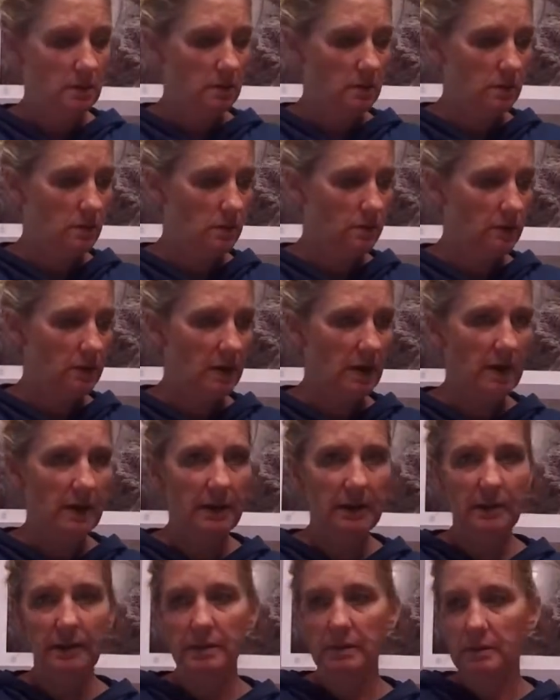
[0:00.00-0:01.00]

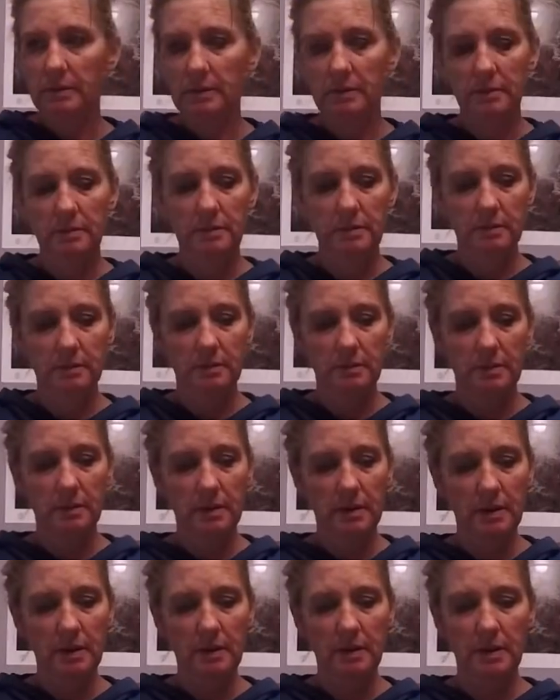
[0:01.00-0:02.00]
overnight
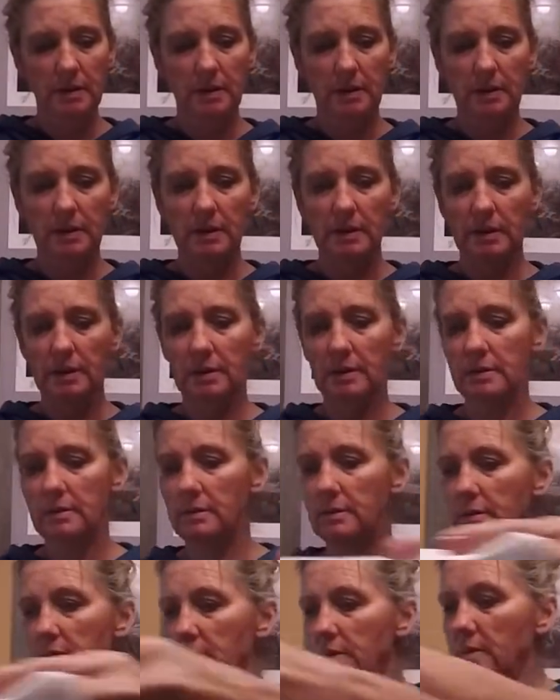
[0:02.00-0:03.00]
and
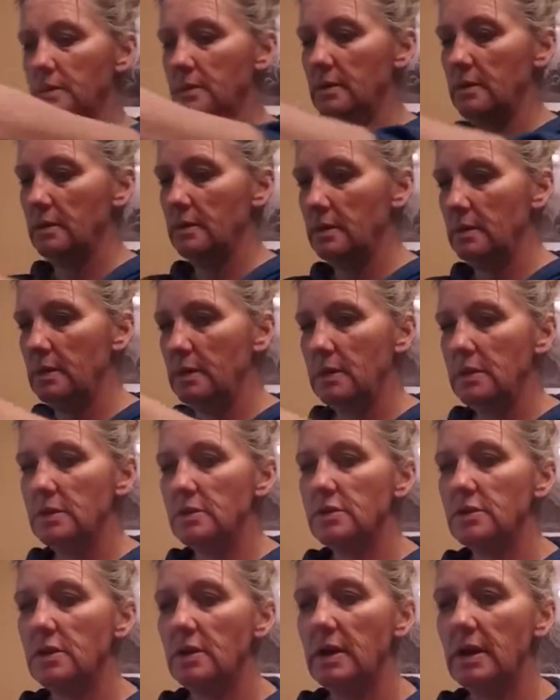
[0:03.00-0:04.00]

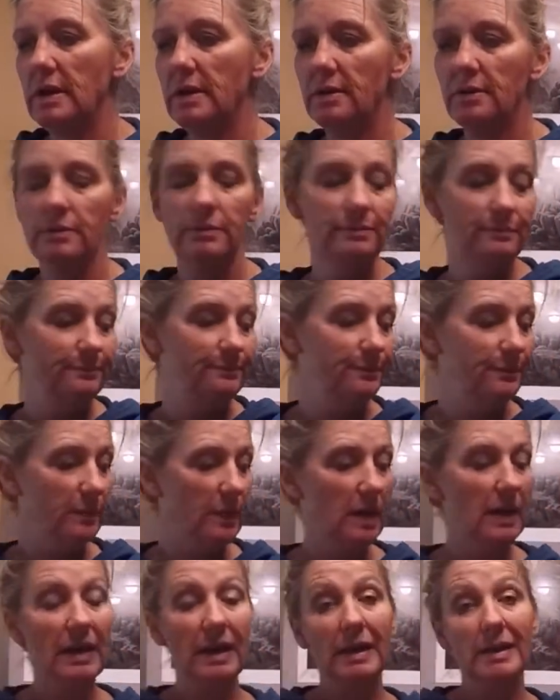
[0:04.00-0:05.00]
so now
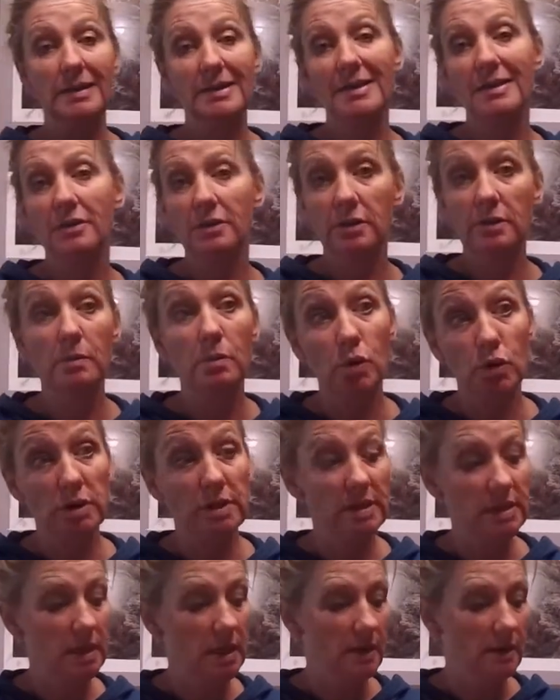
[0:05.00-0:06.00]
I got to tell you more
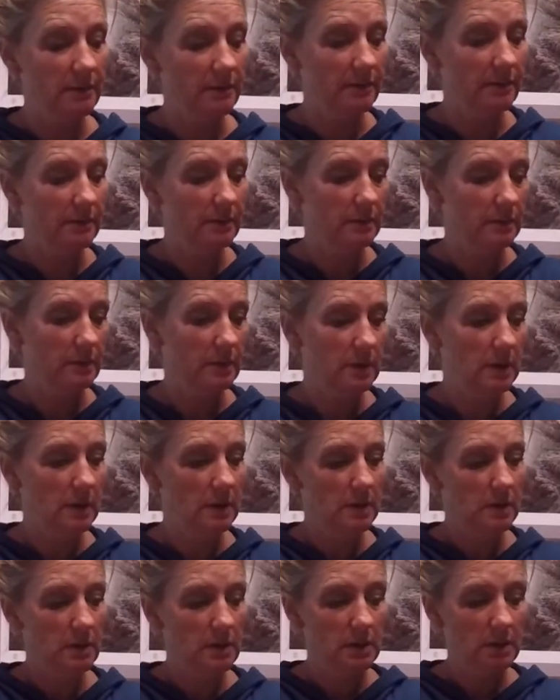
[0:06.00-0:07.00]
stuff
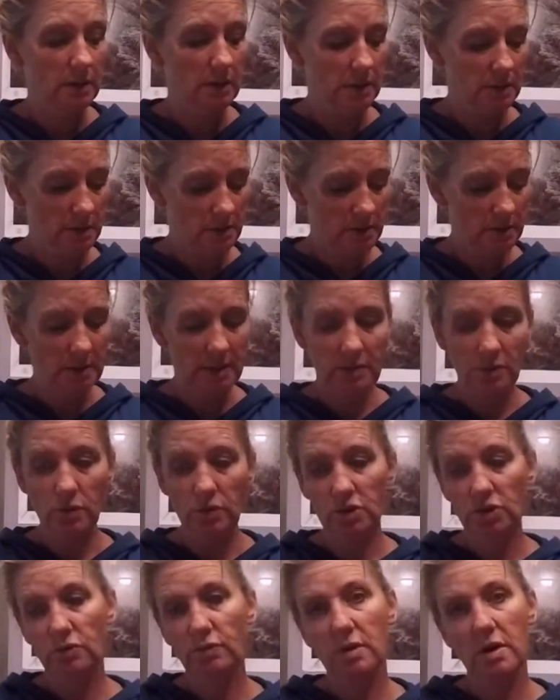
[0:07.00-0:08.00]
because I told
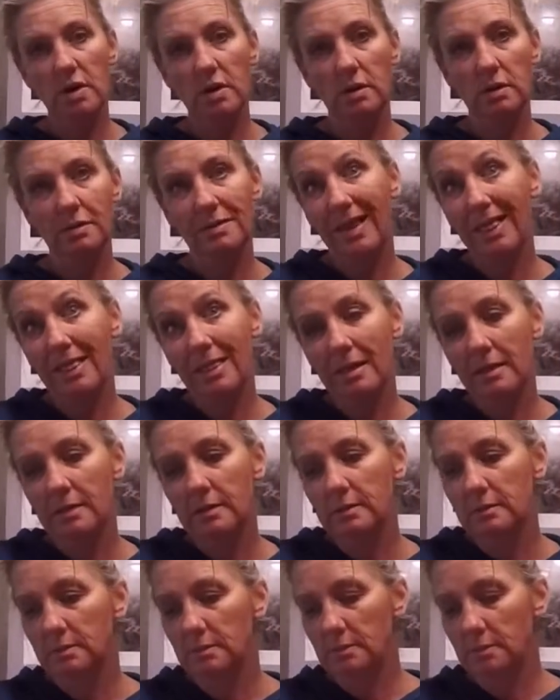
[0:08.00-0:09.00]
you wrong. Go
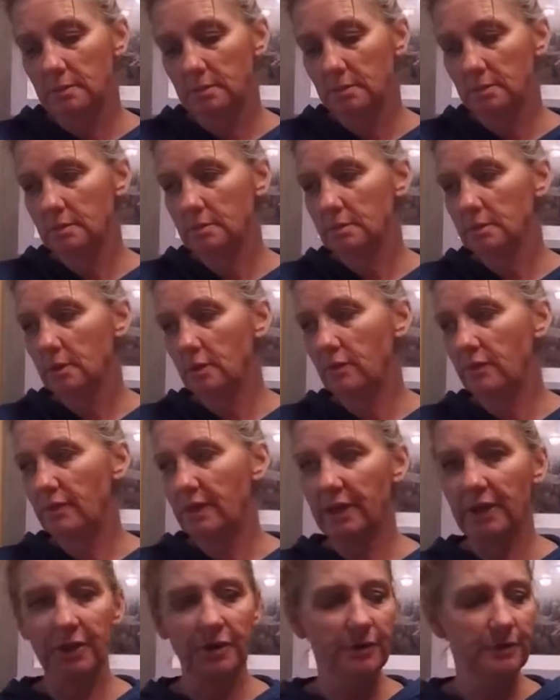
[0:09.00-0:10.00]

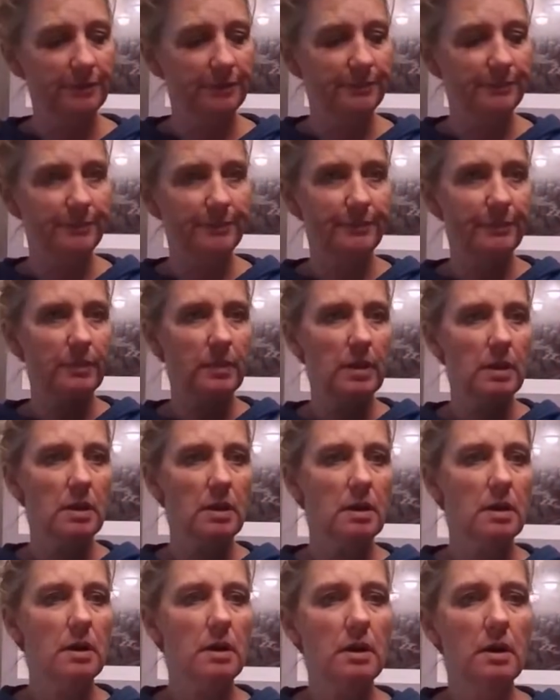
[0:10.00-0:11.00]
figure.
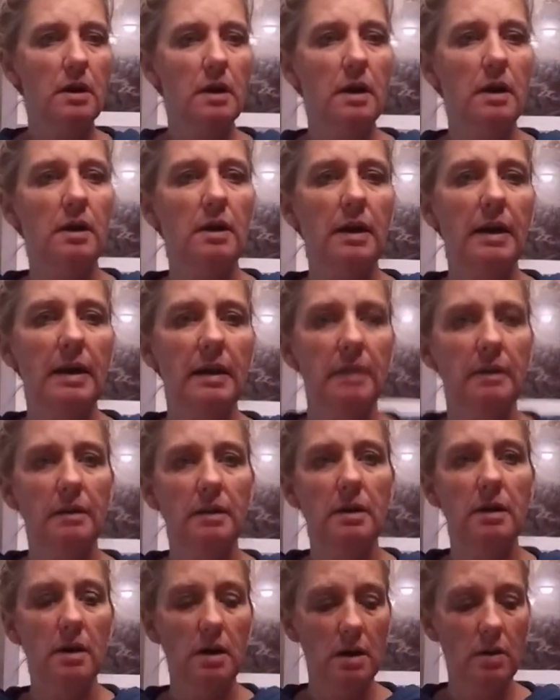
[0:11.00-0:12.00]
Alright,
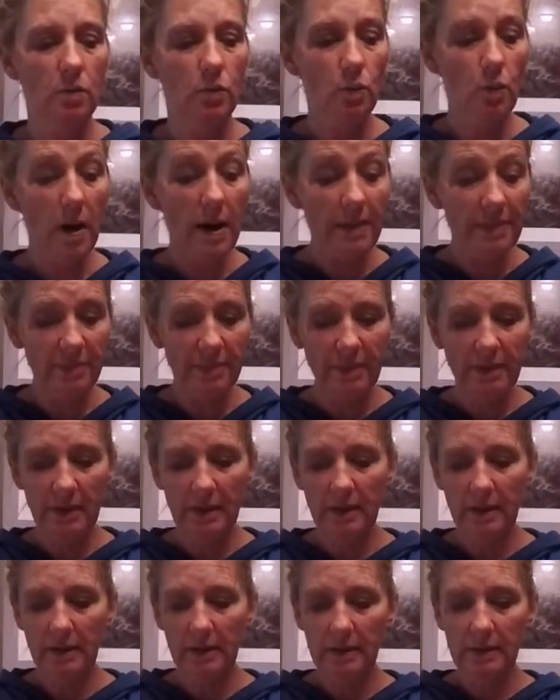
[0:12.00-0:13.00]
one
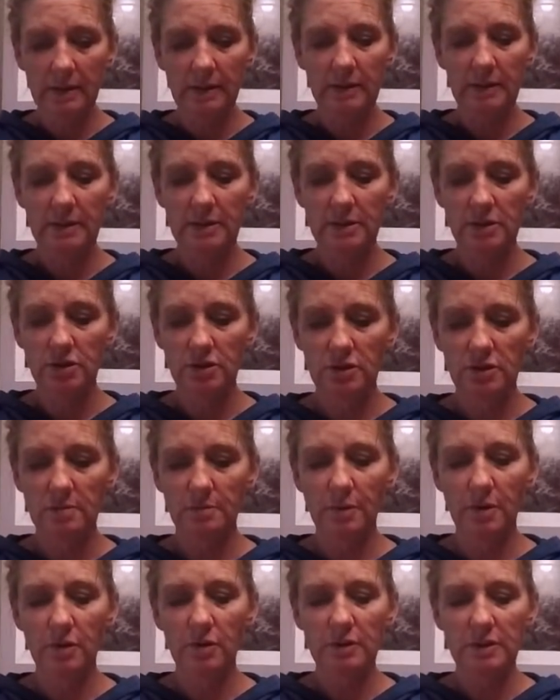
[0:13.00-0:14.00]
thing is you're
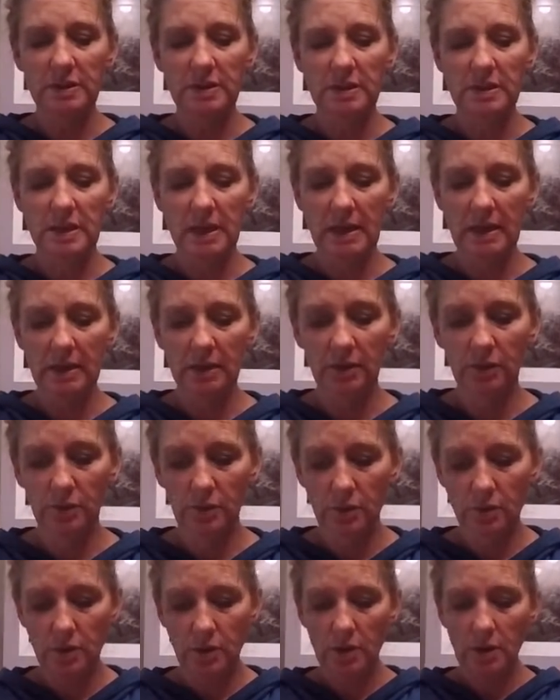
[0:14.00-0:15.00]
supposed to take
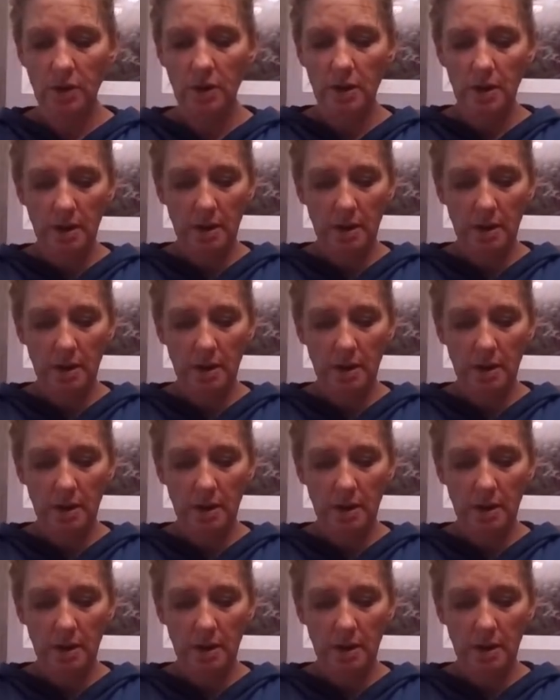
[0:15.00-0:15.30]
your